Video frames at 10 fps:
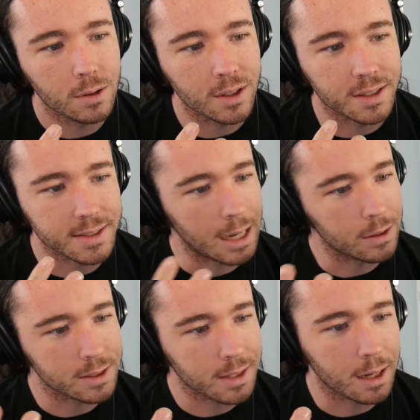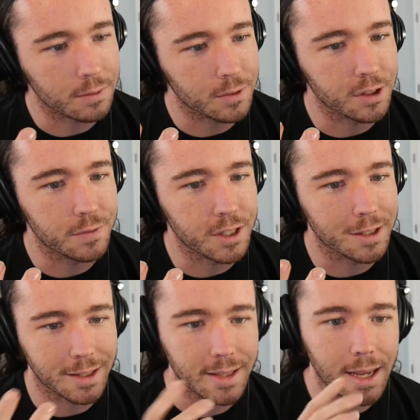because now it's not really
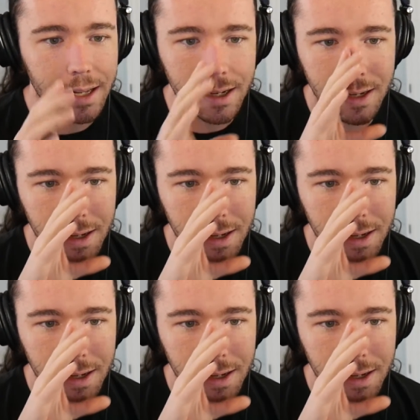feeling like that.